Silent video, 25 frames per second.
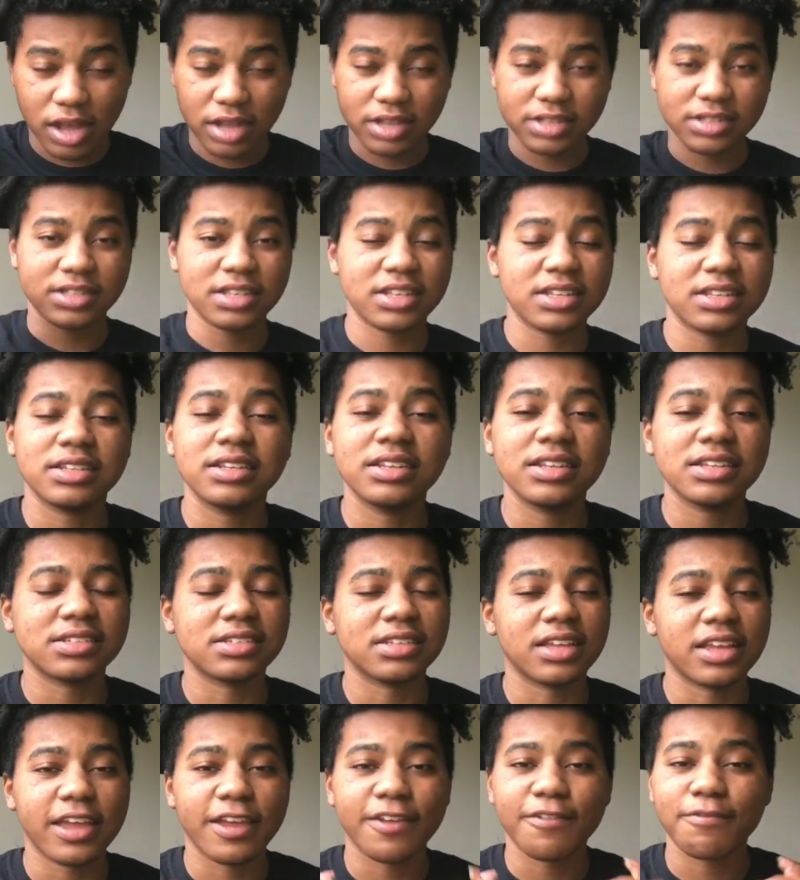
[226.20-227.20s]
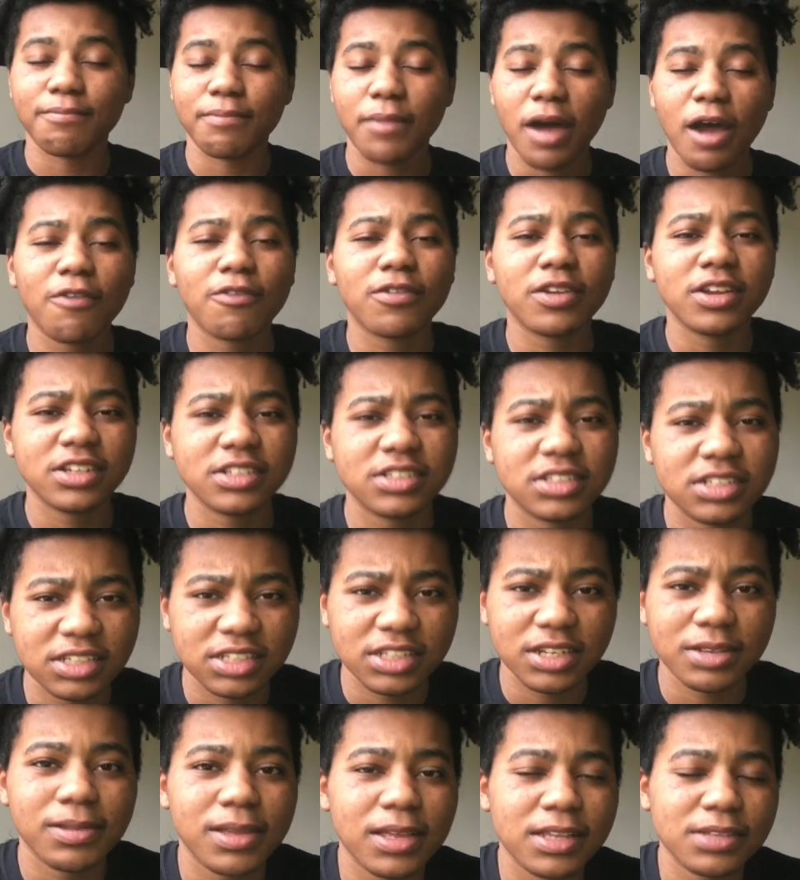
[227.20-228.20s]
This, listen, if my
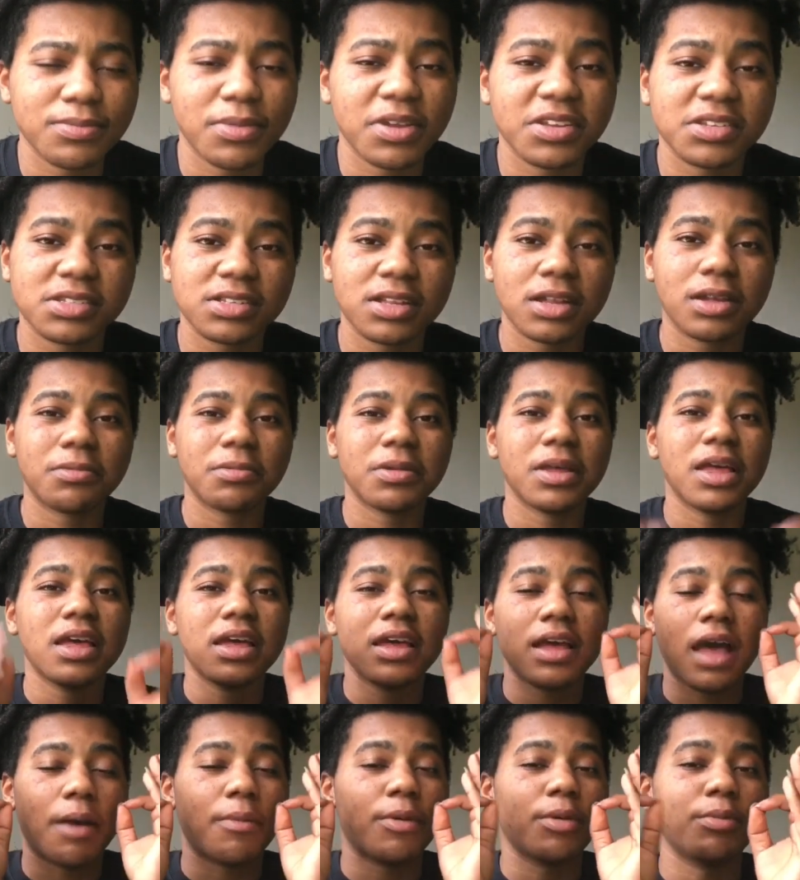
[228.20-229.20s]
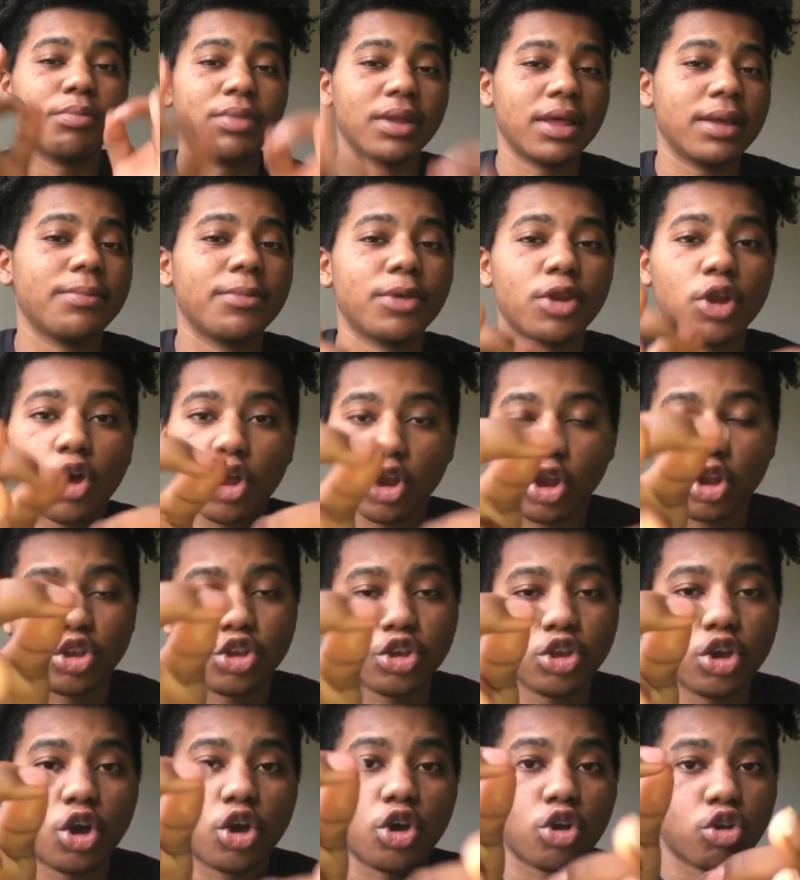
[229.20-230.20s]
relationship gets messed up, I'ma blame it all on
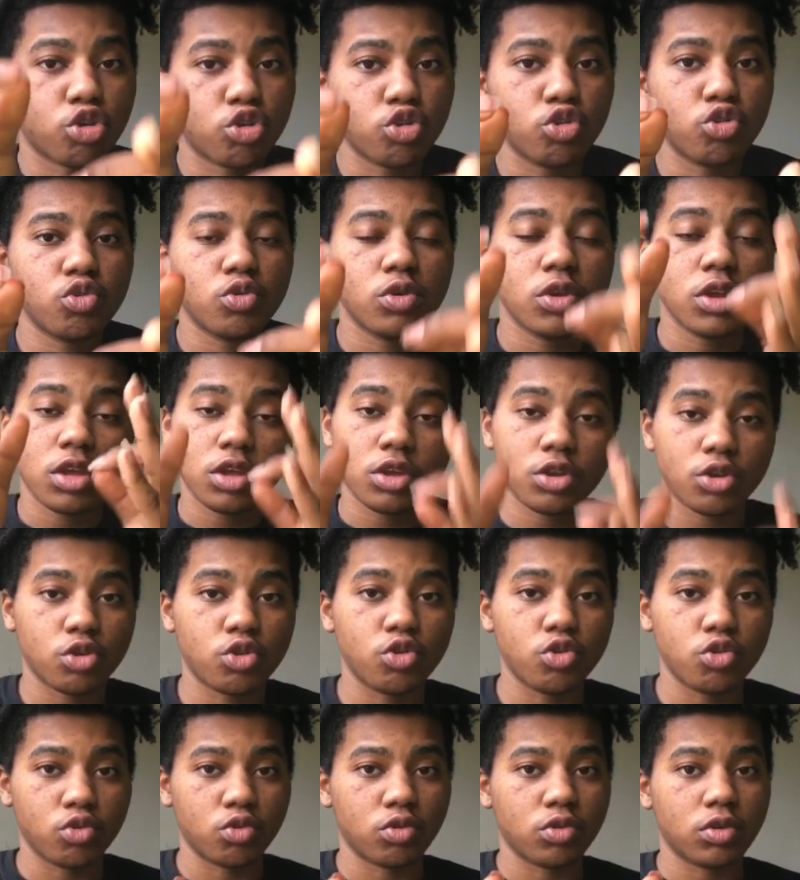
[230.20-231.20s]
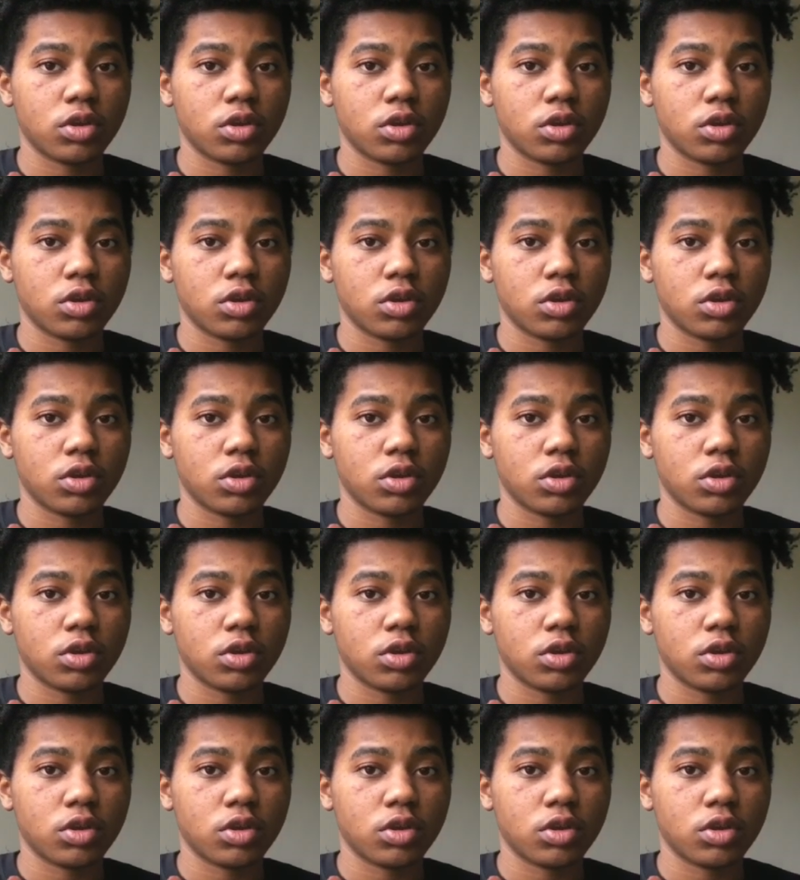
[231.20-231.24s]
y'all. Cool. Okay.